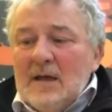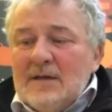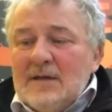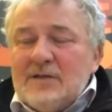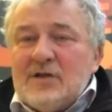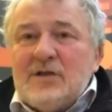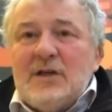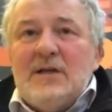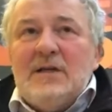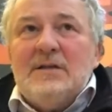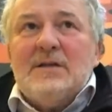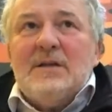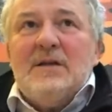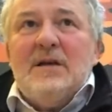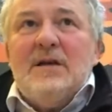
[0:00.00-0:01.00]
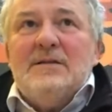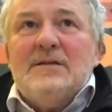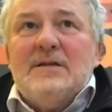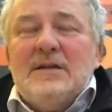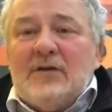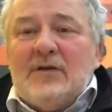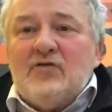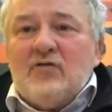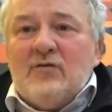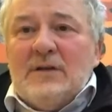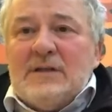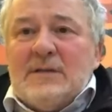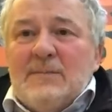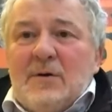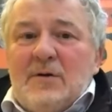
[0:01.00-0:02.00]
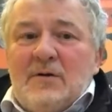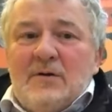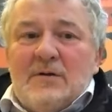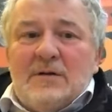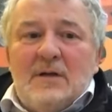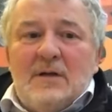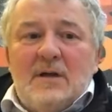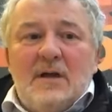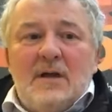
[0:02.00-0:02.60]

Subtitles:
This cheese is naturally smoked,